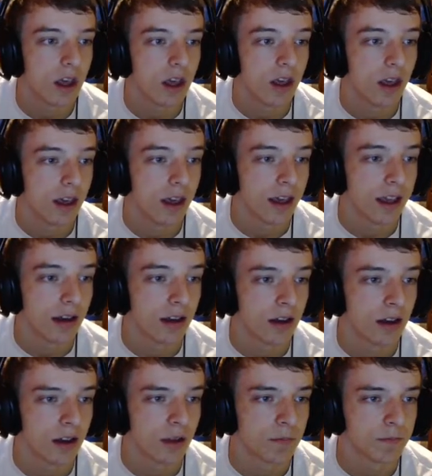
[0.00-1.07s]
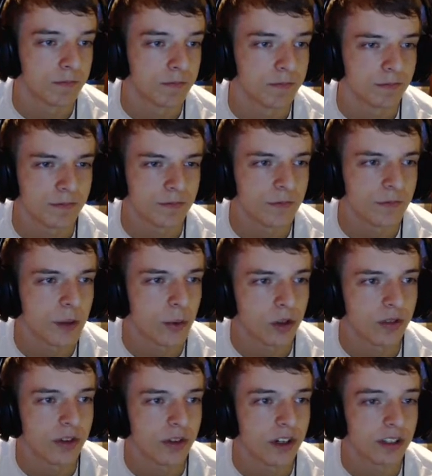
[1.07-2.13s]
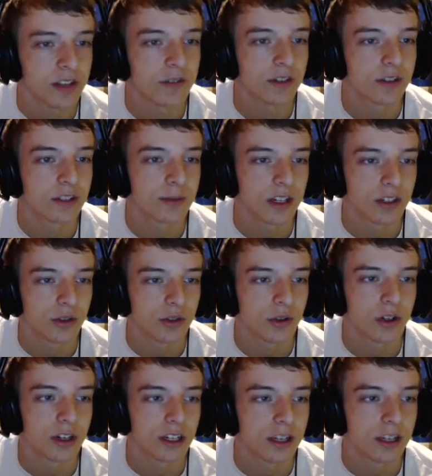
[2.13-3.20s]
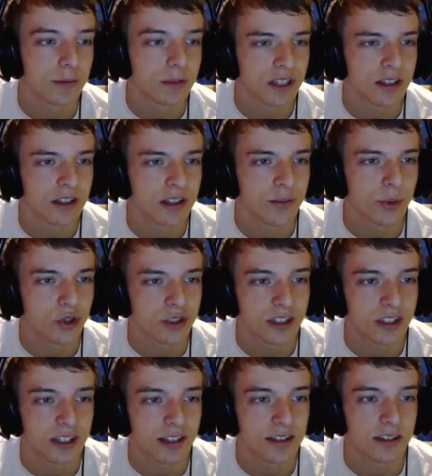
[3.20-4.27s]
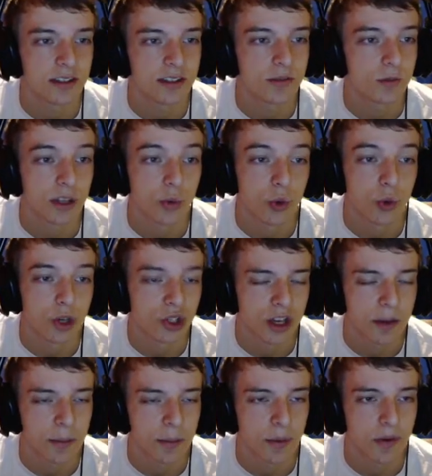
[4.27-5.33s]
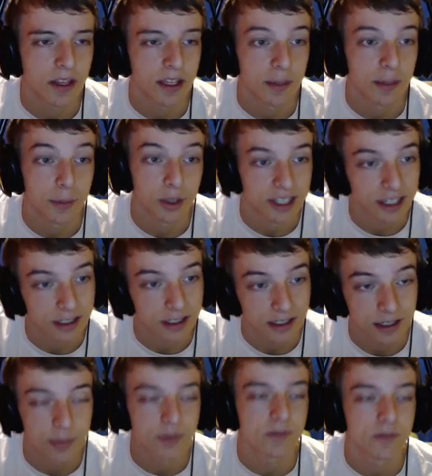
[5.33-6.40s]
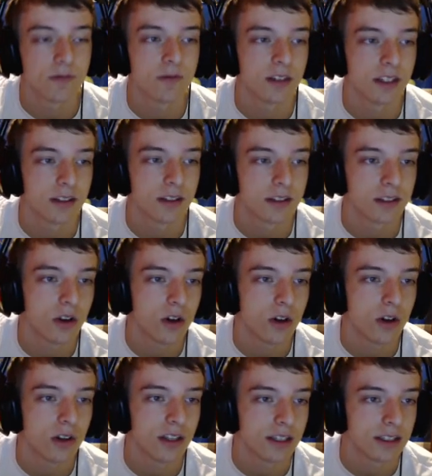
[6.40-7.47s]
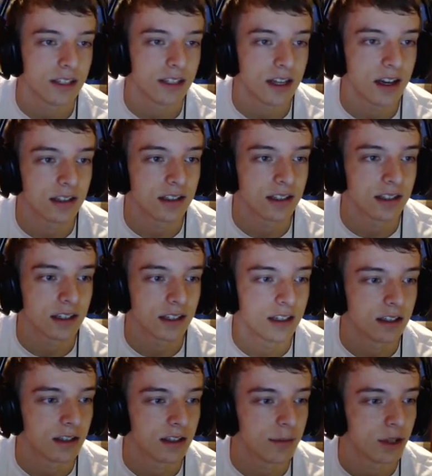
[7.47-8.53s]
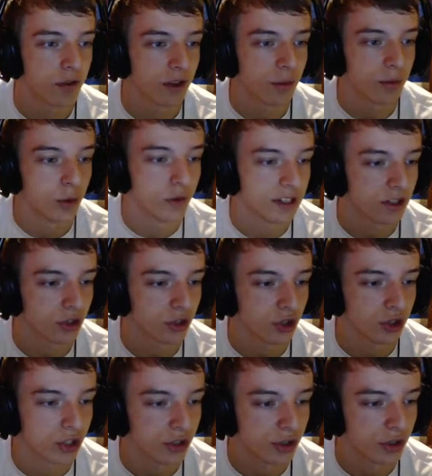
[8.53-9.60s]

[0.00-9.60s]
And Vaporeon's very self-explanatory. It comes in, sponges hits, it can Wish up, it can Protect up, it can Scald, it can Toxic. Let me go over to the moves and actually just show you.